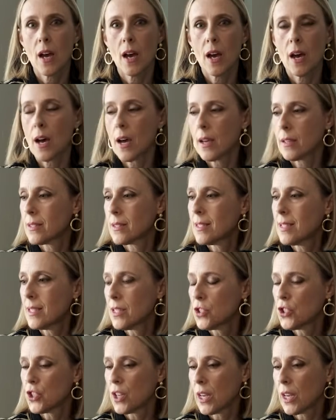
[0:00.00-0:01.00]
I
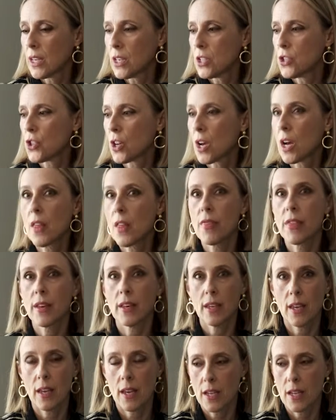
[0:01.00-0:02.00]
did change the
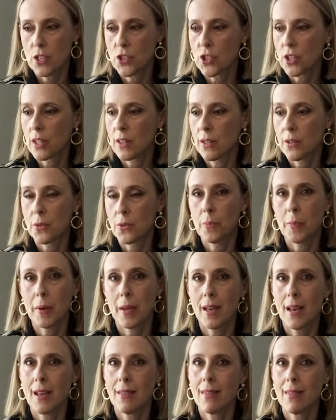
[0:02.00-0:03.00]
gauge a little
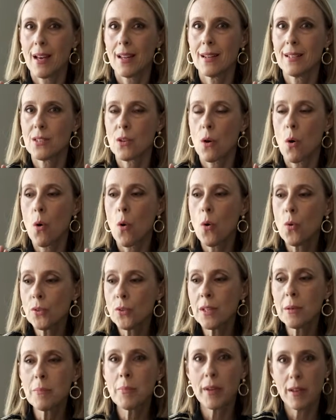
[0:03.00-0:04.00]
bit, and that is
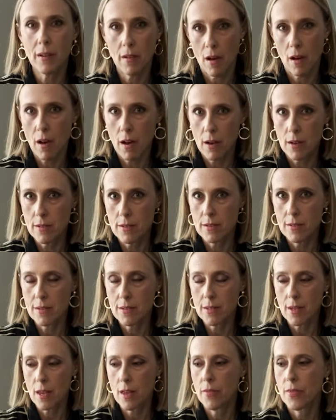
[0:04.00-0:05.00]
only
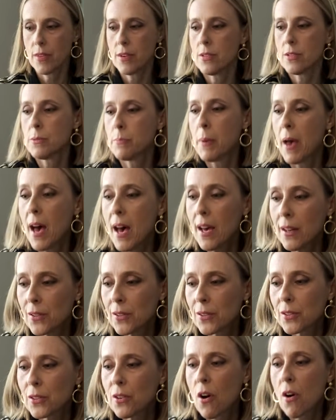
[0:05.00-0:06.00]
because this
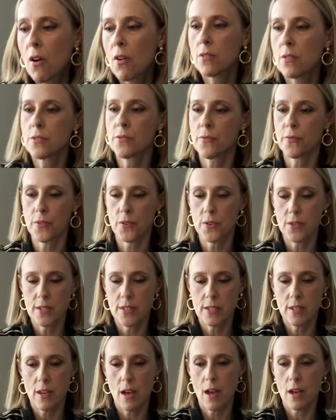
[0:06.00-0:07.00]
pattern calls for a
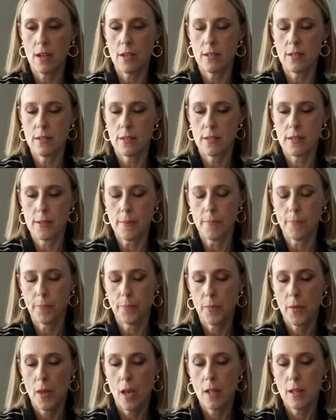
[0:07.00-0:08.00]
size.
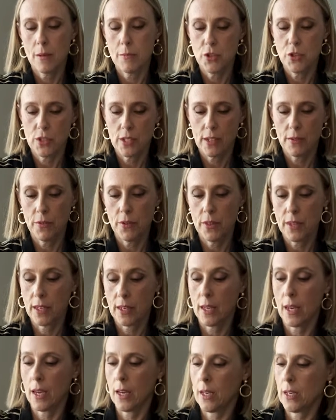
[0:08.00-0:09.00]
Let me just give you the
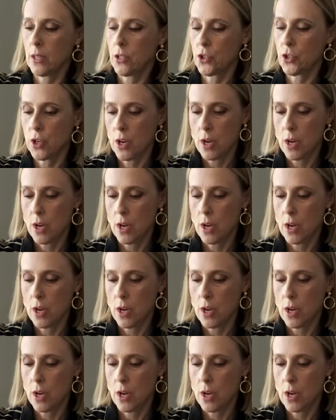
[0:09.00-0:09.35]
gauge.